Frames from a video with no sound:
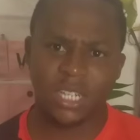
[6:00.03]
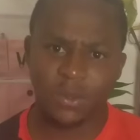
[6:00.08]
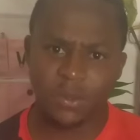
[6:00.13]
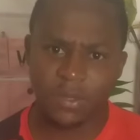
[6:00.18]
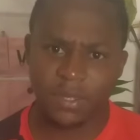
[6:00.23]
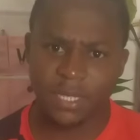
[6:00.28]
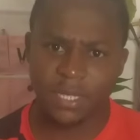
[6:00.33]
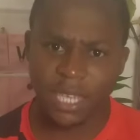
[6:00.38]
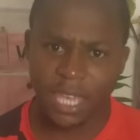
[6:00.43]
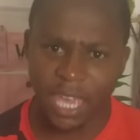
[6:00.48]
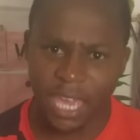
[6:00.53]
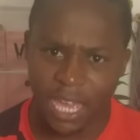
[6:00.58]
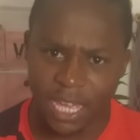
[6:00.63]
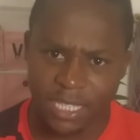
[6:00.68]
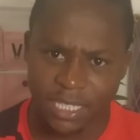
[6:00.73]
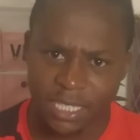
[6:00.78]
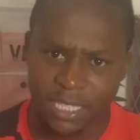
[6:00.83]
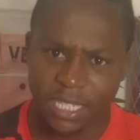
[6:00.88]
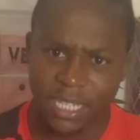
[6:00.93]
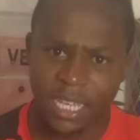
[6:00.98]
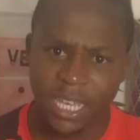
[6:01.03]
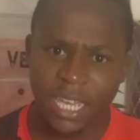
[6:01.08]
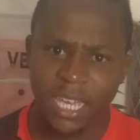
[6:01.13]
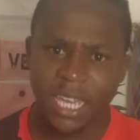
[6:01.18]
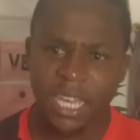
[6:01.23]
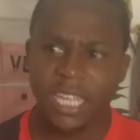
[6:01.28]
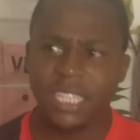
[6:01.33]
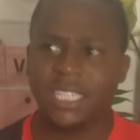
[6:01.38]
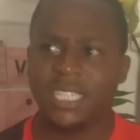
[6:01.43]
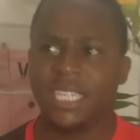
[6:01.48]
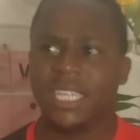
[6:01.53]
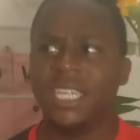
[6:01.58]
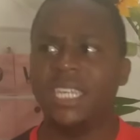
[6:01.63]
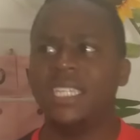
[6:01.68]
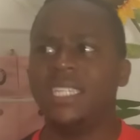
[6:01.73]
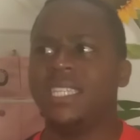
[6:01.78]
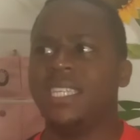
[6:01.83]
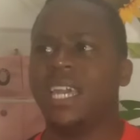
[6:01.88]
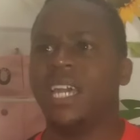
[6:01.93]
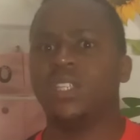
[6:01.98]
Chelsea has, it's
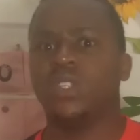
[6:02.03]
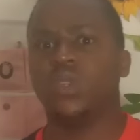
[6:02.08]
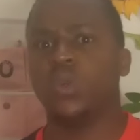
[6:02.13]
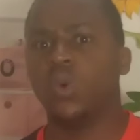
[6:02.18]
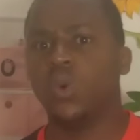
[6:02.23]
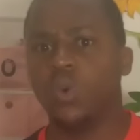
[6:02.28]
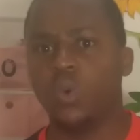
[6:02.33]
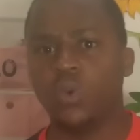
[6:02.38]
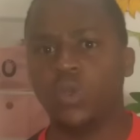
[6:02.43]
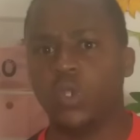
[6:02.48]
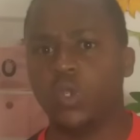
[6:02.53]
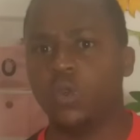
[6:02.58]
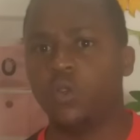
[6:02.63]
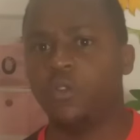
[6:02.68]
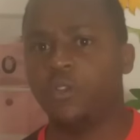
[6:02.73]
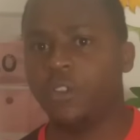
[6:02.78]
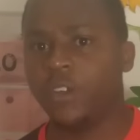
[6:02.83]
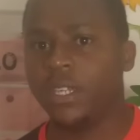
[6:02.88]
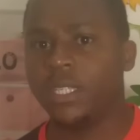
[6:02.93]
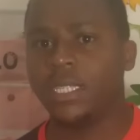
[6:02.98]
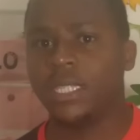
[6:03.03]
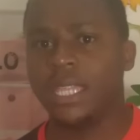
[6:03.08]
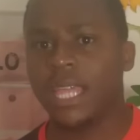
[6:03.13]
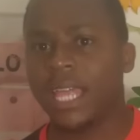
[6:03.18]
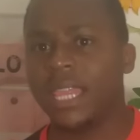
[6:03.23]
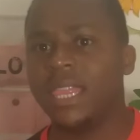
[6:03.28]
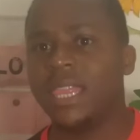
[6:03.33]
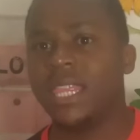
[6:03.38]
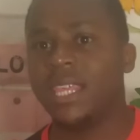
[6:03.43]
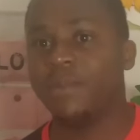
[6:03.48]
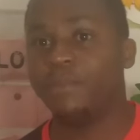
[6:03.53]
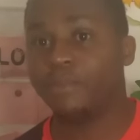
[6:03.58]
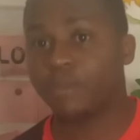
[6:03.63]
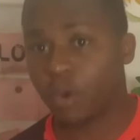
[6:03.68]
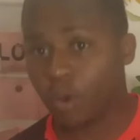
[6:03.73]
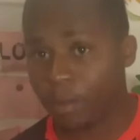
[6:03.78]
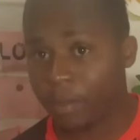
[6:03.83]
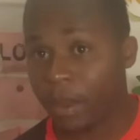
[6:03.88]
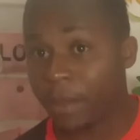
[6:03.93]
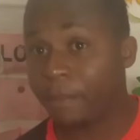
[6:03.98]
easier to fix than the
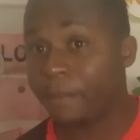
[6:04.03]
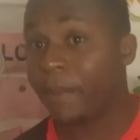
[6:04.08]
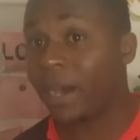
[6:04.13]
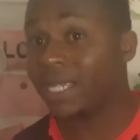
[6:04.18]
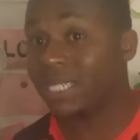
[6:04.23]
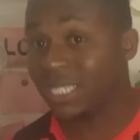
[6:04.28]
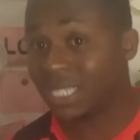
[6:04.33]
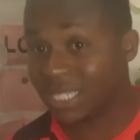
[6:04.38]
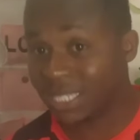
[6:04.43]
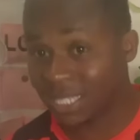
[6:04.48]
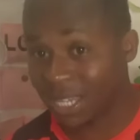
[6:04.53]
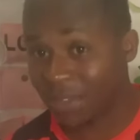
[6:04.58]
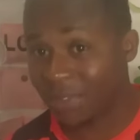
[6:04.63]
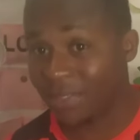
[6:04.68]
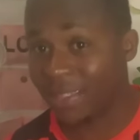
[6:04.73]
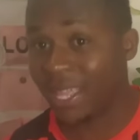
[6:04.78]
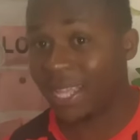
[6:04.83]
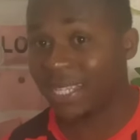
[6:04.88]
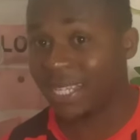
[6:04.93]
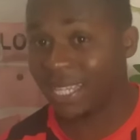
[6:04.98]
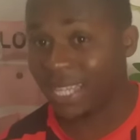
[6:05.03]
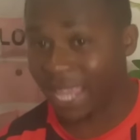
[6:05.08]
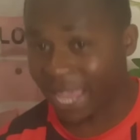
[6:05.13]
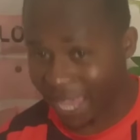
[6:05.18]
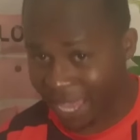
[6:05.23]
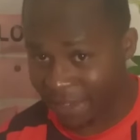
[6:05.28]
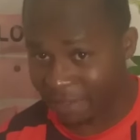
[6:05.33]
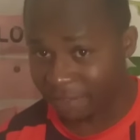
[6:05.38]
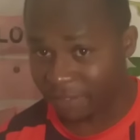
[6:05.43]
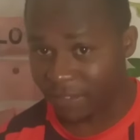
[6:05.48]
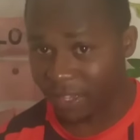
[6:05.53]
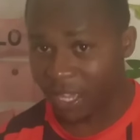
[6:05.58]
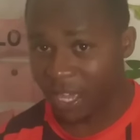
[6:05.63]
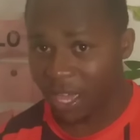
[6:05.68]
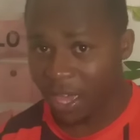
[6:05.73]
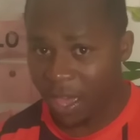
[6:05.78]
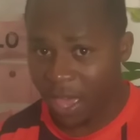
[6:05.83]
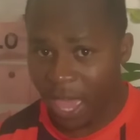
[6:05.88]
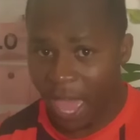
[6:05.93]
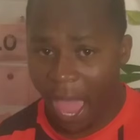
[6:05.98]
problem Manchester United have.
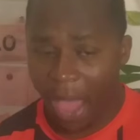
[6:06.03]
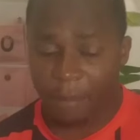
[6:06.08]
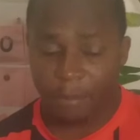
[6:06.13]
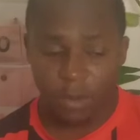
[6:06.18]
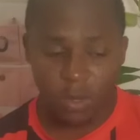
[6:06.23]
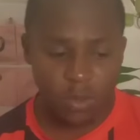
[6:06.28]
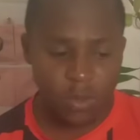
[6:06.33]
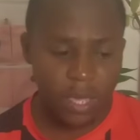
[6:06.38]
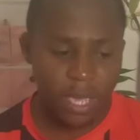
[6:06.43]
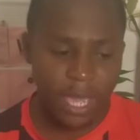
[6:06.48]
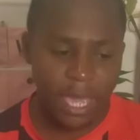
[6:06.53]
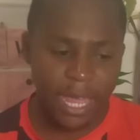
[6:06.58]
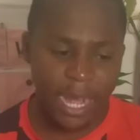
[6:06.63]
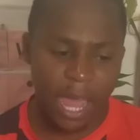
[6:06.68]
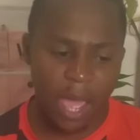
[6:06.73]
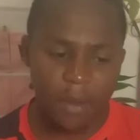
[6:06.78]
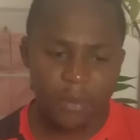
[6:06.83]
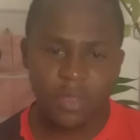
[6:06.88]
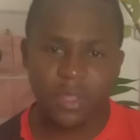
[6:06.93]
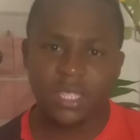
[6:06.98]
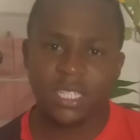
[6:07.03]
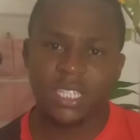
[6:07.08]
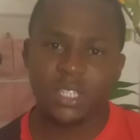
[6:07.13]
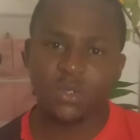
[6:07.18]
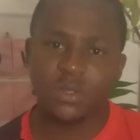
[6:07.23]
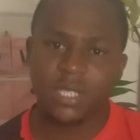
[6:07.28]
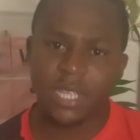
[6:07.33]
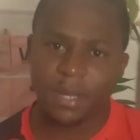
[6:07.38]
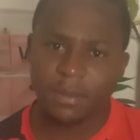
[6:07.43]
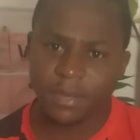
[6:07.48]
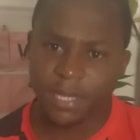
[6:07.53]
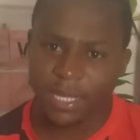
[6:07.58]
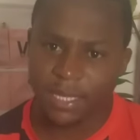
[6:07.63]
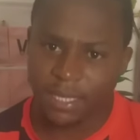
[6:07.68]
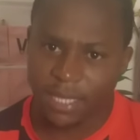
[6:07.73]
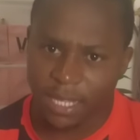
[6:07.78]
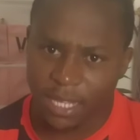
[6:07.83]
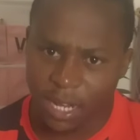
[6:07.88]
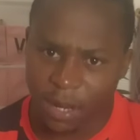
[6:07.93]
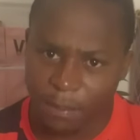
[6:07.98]
I'm looking at how the two teams are
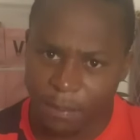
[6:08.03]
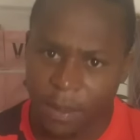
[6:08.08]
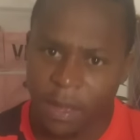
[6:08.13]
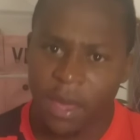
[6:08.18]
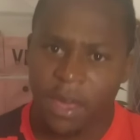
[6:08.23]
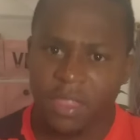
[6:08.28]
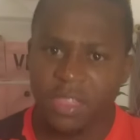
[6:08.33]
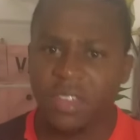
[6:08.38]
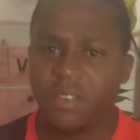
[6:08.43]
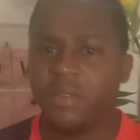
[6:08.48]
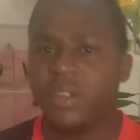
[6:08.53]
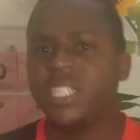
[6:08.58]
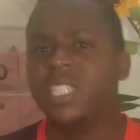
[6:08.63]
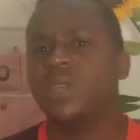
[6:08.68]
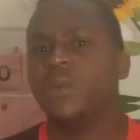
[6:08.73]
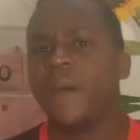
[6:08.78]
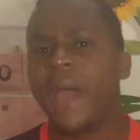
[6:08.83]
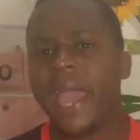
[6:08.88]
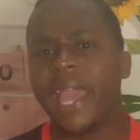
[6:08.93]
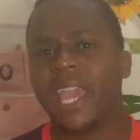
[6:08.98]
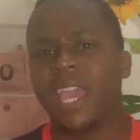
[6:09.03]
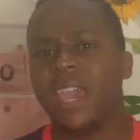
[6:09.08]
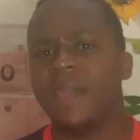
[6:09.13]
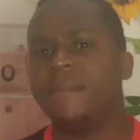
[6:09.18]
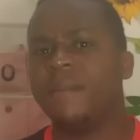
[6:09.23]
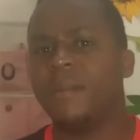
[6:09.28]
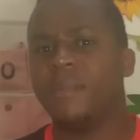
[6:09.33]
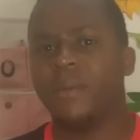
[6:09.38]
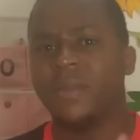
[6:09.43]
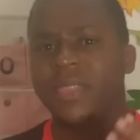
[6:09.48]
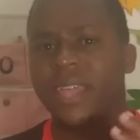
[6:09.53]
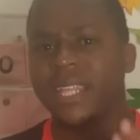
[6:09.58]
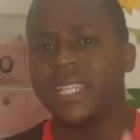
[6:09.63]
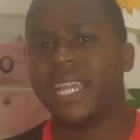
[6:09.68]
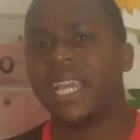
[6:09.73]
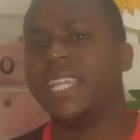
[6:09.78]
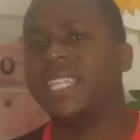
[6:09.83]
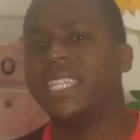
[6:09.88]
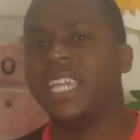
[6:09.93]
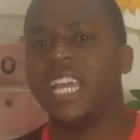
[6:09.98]
set up. The reason why I came up with that
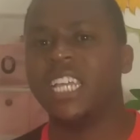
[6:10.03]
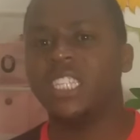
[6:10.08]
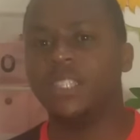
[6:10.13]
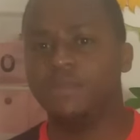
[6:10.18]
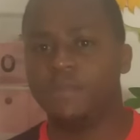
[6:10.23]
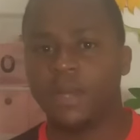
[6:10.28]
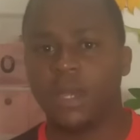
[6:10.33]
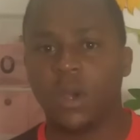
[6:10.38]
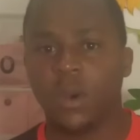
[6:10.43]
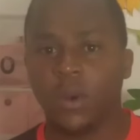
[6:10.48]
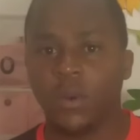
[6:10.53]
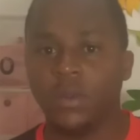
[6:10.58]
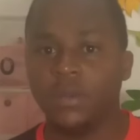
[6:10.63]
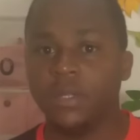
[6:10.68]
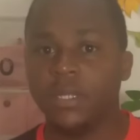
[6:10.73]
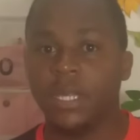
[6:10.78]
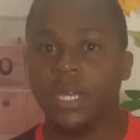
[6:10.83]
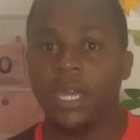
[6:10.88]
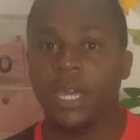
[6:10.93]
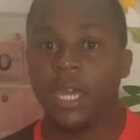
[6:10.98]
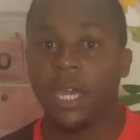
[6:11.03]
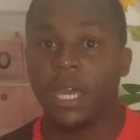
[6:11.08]
idea is because